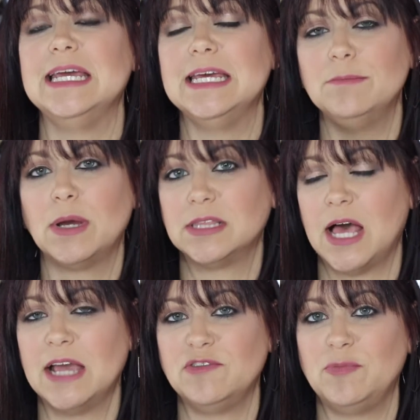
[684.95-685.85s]
in my
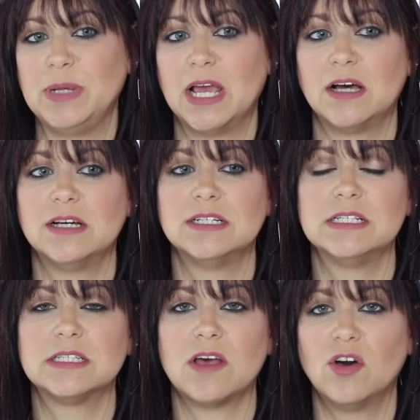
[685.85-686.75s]
life
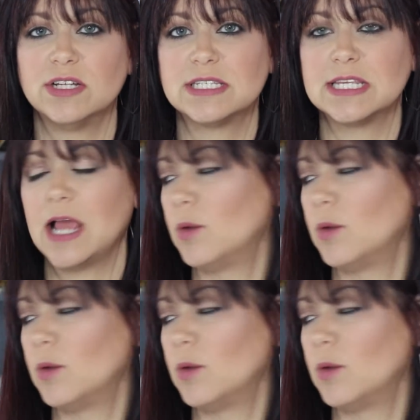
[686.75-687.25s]
because honestly,